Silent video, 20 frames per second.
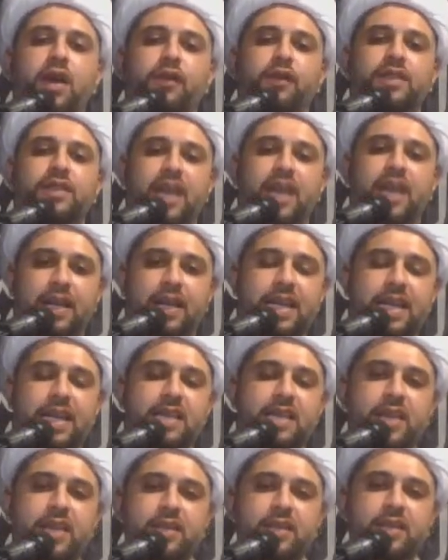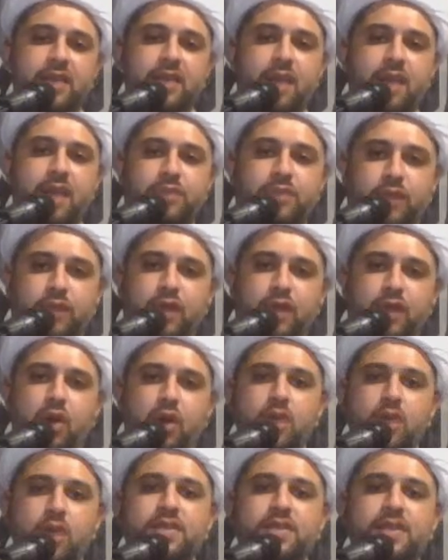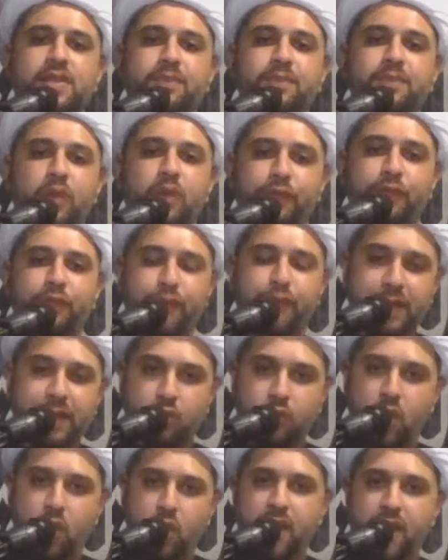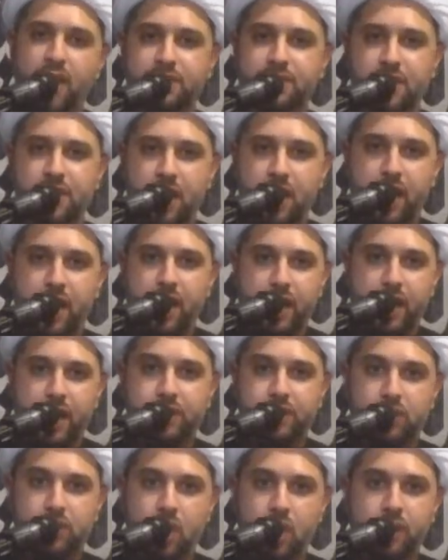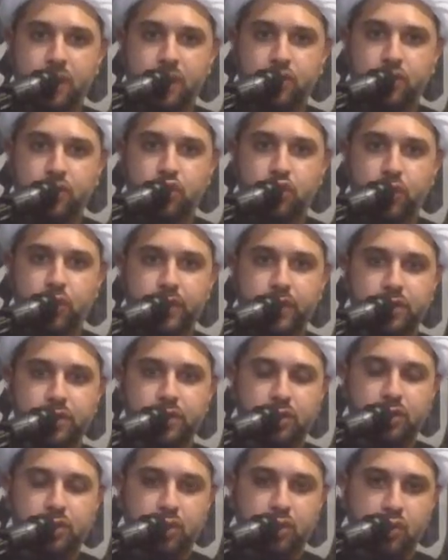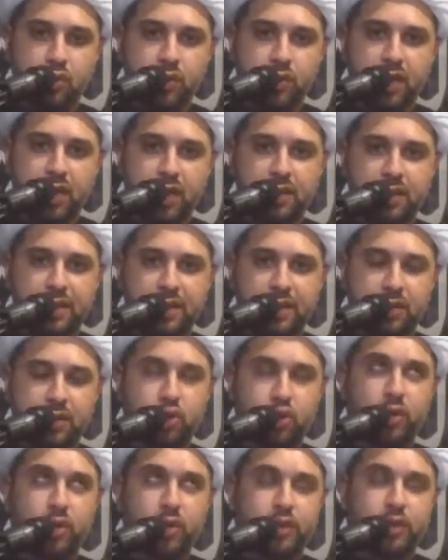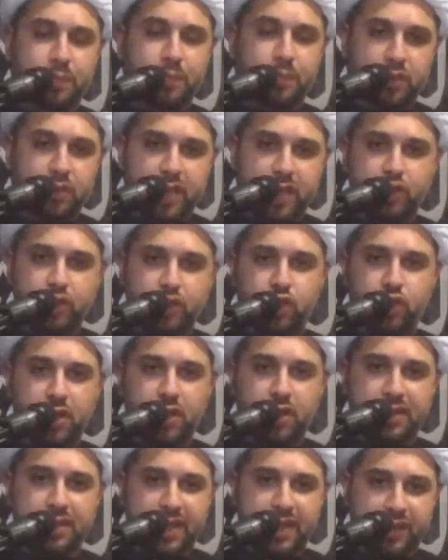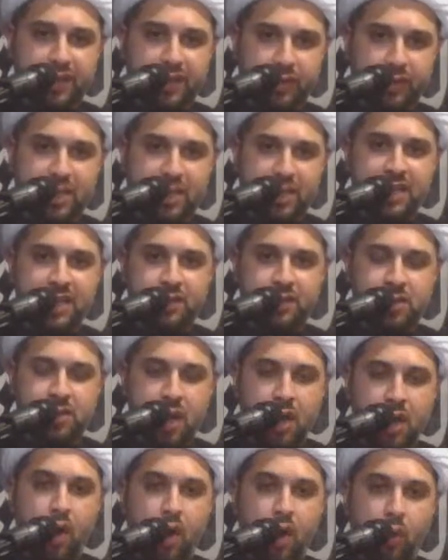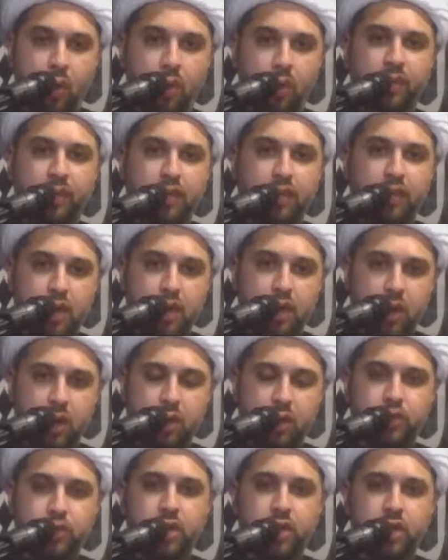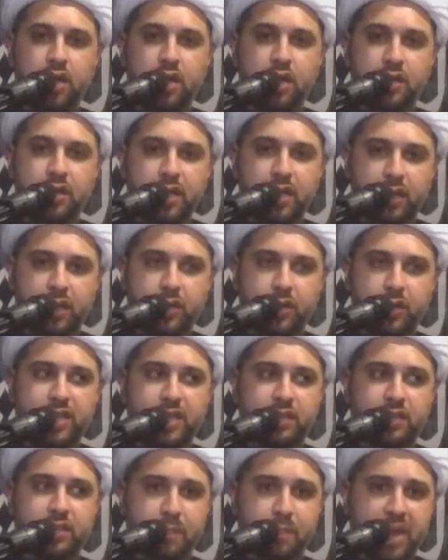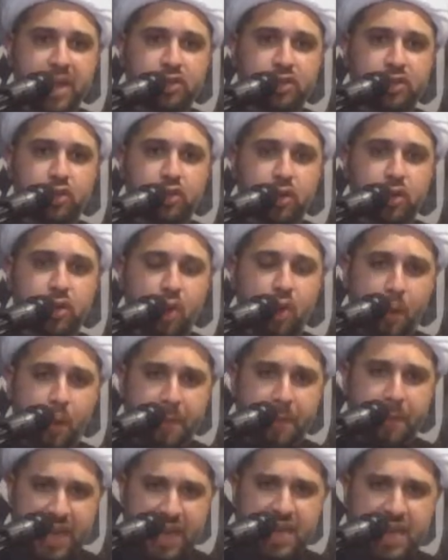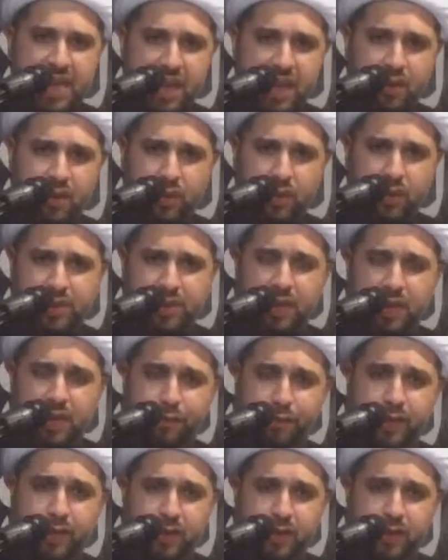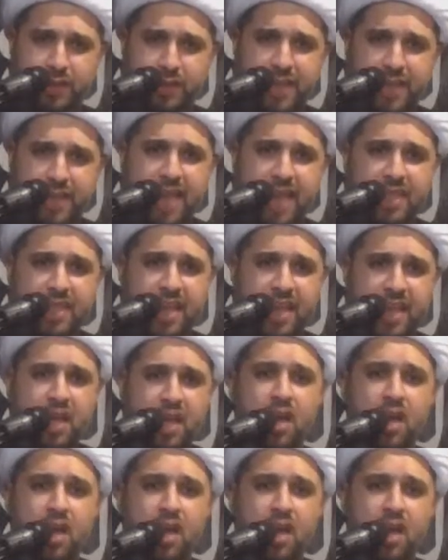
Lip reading: Taqleed in terms of the concept of fatwas is not jurisprudential decrees or theological decrees based on opinion or self-understanding.